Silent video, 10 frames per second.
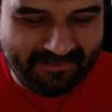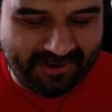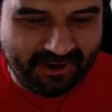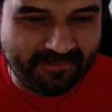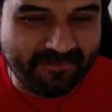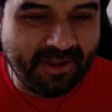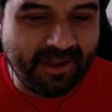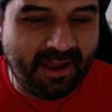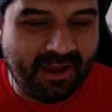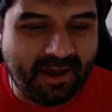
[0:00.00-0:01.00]
fair enough.
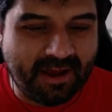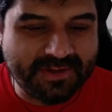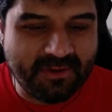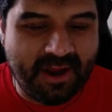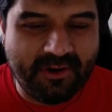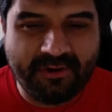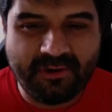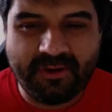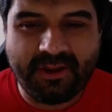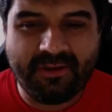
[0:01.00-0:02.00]
Osto, how are you
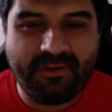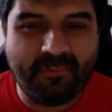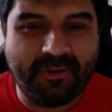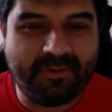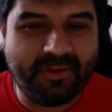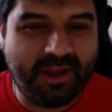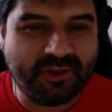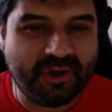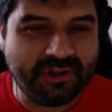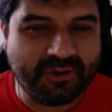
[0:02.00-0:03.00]
doing with
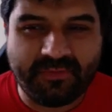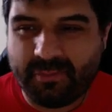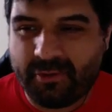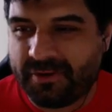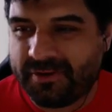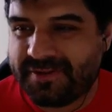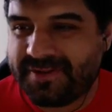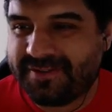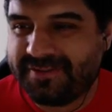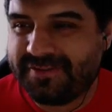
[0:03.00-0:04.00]
treasure v burdens?